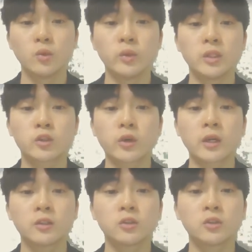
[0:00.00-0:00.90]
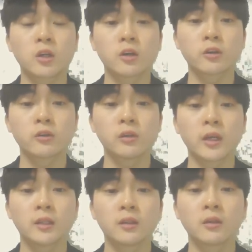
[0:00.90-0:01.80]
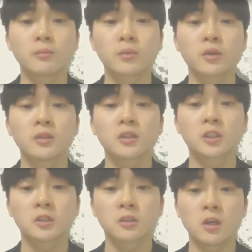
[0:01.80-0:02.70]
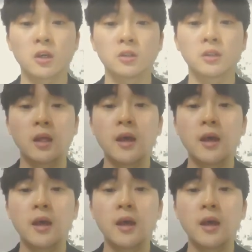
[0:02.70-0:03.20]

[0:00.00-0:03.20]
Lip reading: We tried to calculate the production cost